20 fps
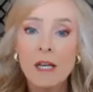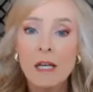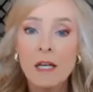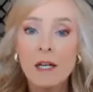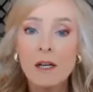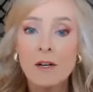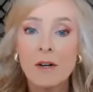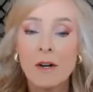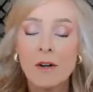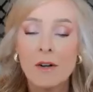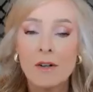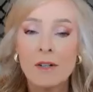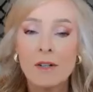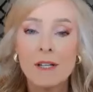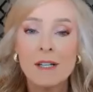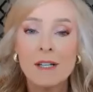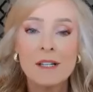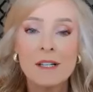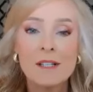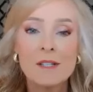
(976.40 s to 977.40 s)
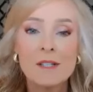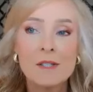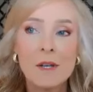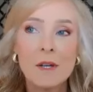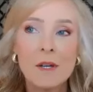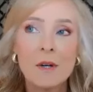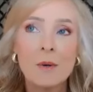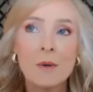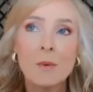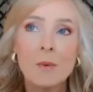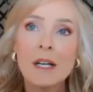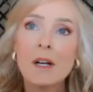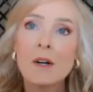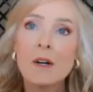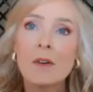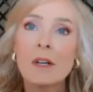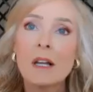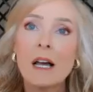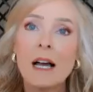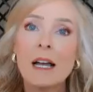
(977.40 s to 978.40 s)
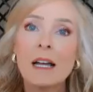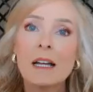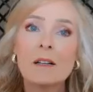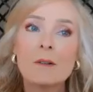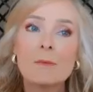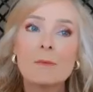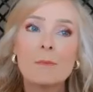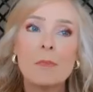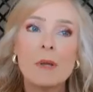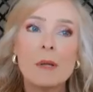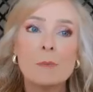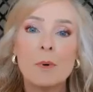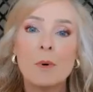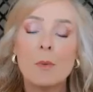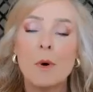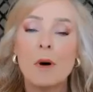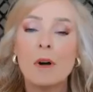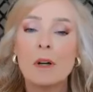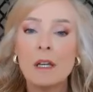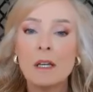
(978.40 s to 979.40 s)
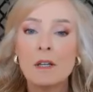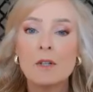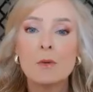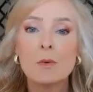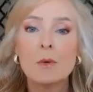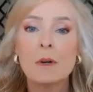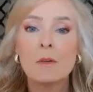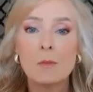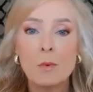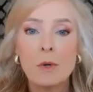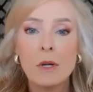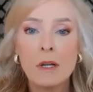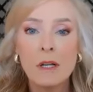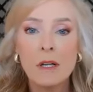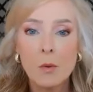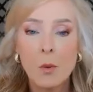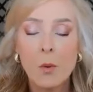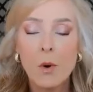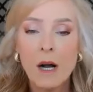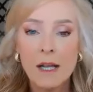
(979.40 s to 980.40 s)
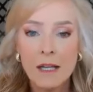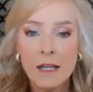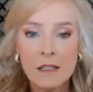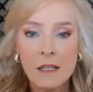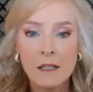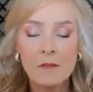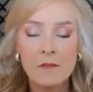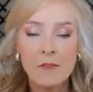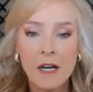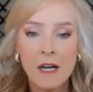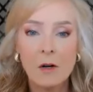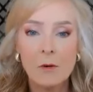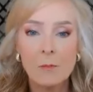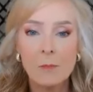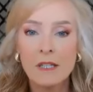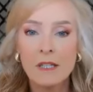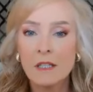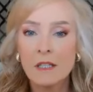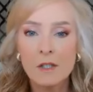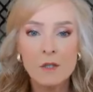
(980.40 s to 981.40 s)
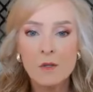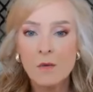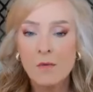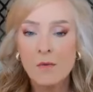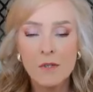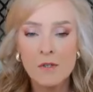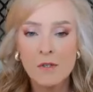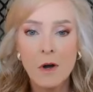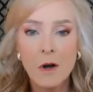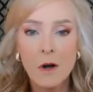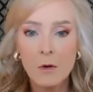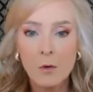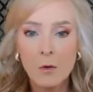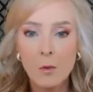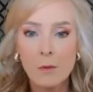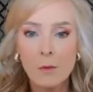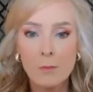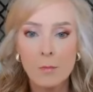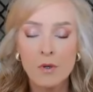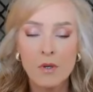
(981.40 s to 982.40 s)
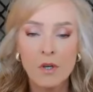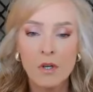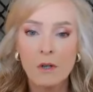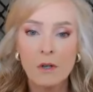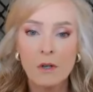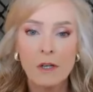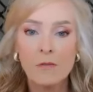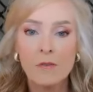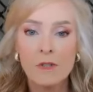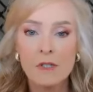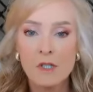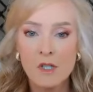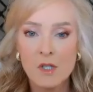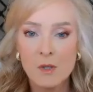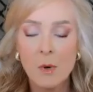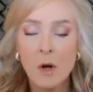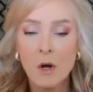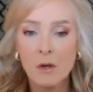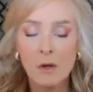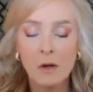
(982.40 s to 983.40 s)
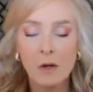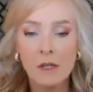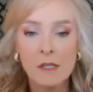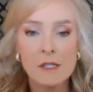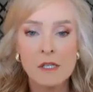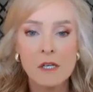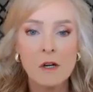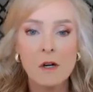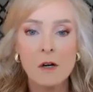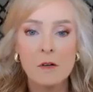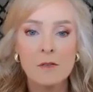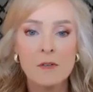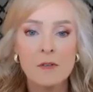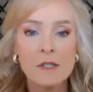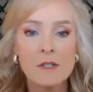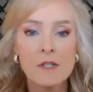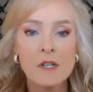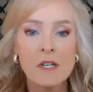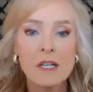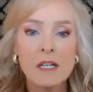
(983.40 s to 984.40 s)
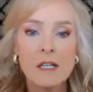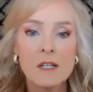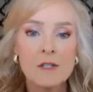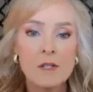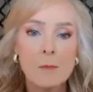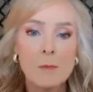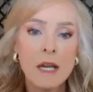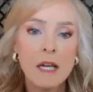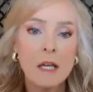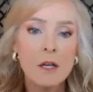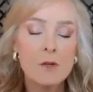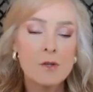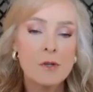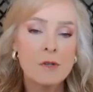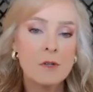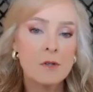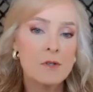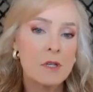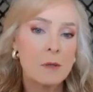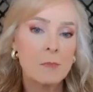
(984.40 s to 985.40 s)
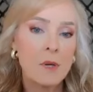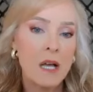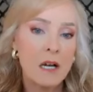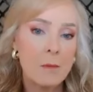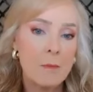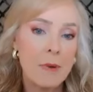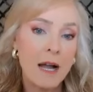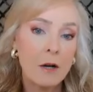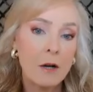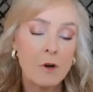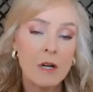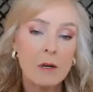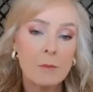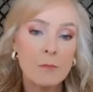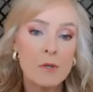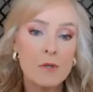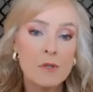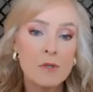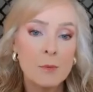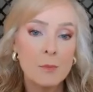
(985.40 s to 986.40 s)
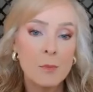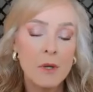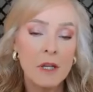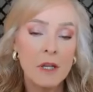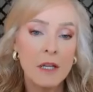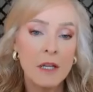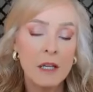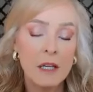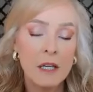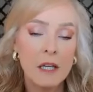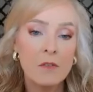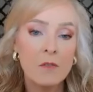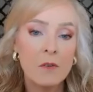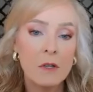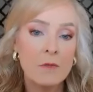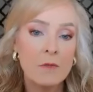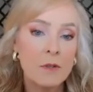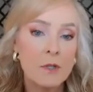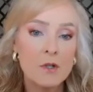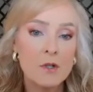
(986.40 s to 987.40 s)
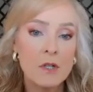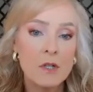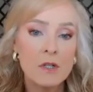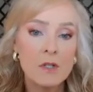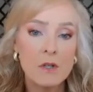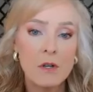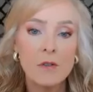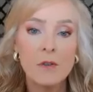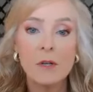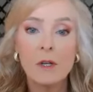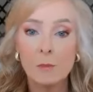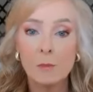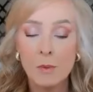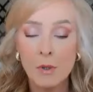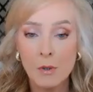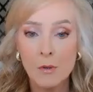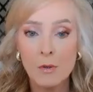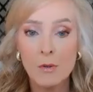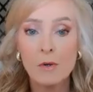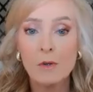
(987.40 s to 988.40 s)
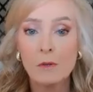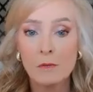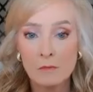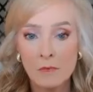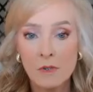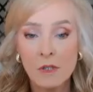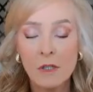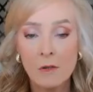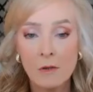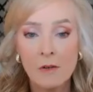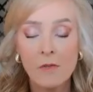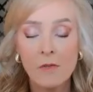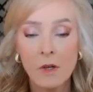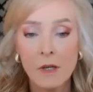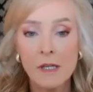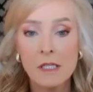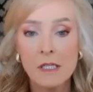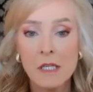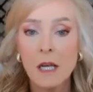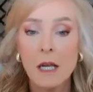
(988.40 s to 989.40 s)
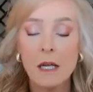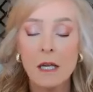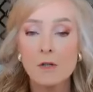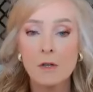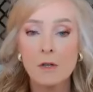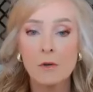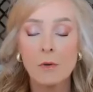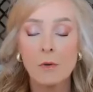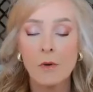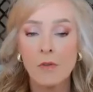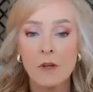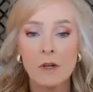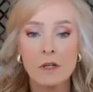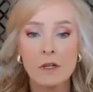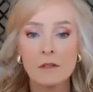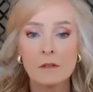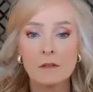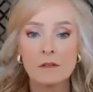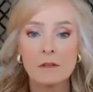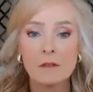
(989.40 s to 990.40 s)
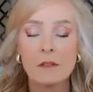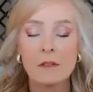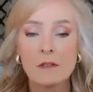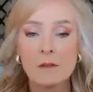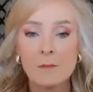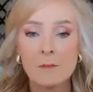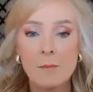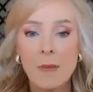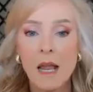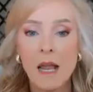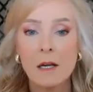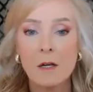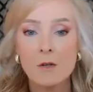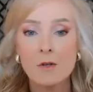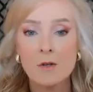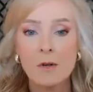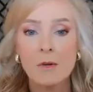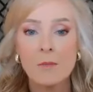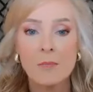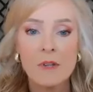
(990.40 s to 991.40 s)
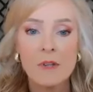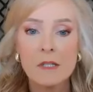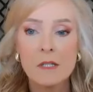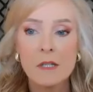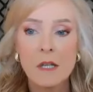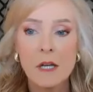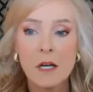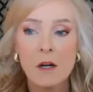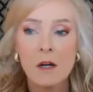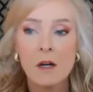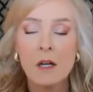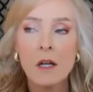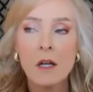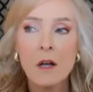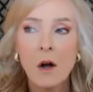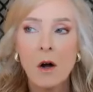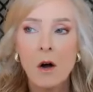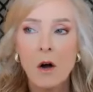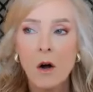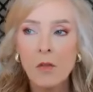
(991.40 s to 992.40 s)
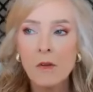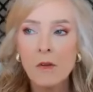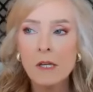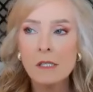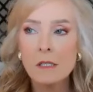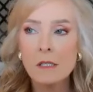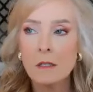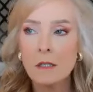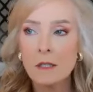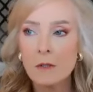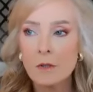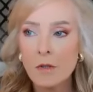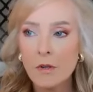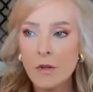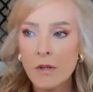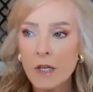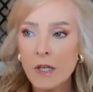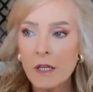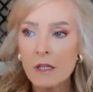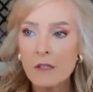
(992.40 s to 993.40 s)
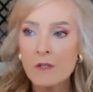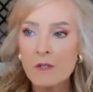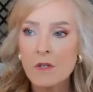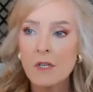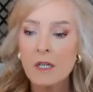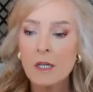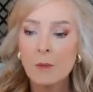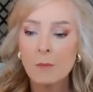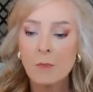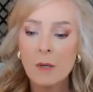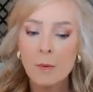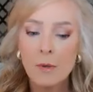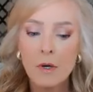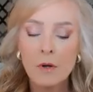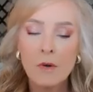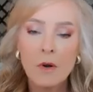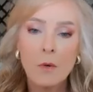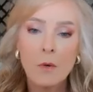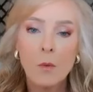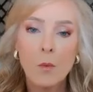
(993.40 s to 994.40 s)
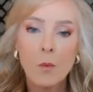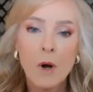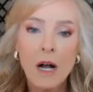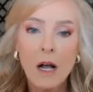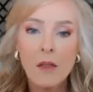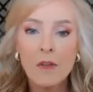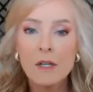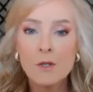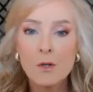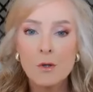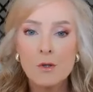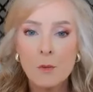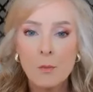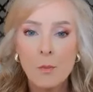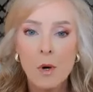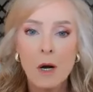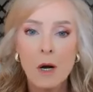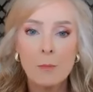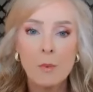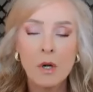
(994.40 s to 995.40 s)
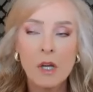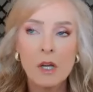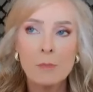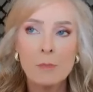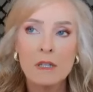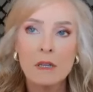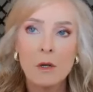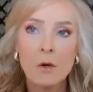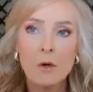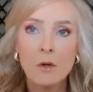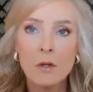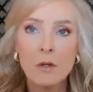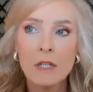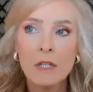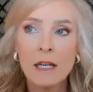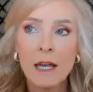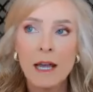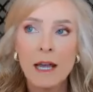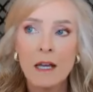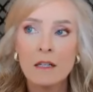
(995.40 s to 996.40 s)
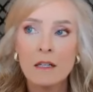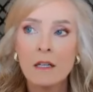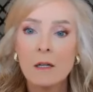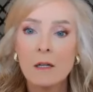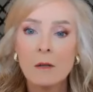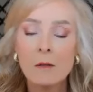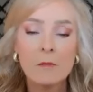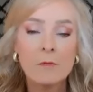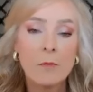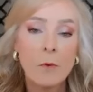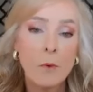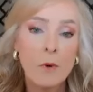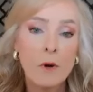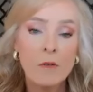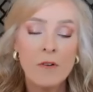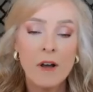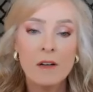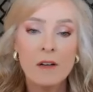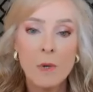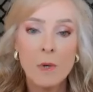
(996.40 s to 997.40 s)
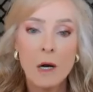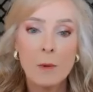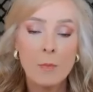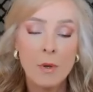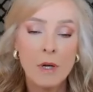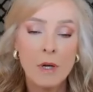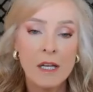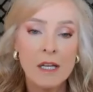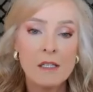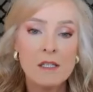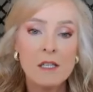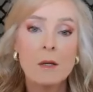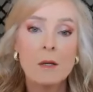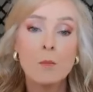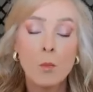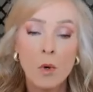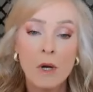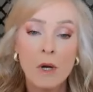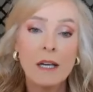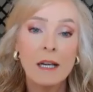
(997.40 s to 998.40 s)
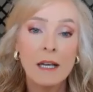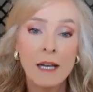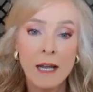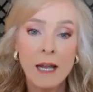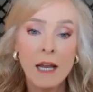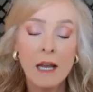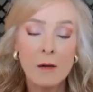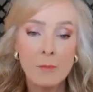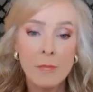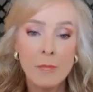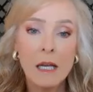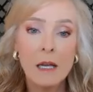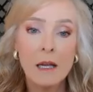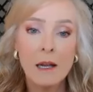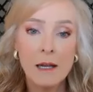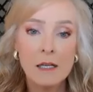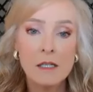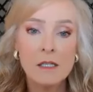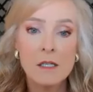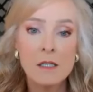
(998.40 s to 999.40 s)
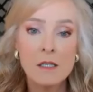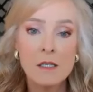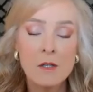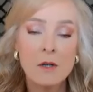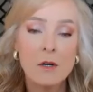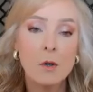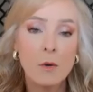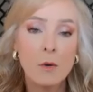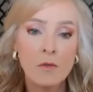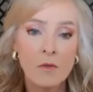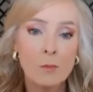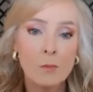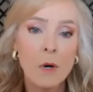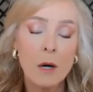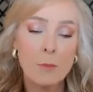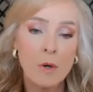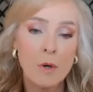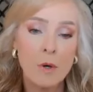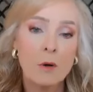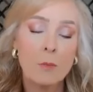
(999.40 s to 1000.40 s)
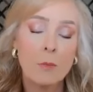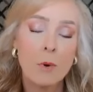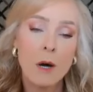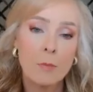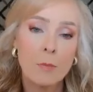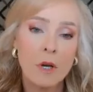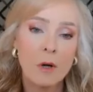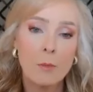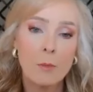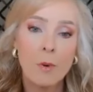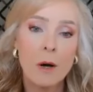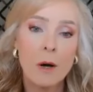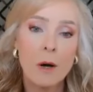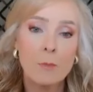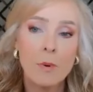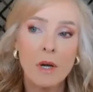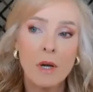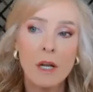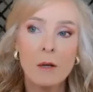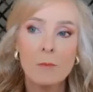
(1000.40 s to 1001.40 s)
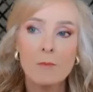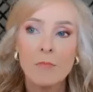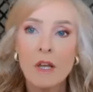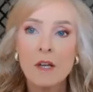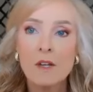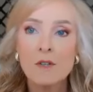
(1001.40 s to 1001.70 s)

they hear so we don't like people walking into a really quiet environment it just feels awkward particularly if it's a smaller leasing office so making sure there's some kind of background music playing even if it's just on the computer you know of the leasing agent or the, the manager that's there all these little things people don't know why they choose a property but they're looking at four to five properties in one day in many cases. They're going from property to property to property.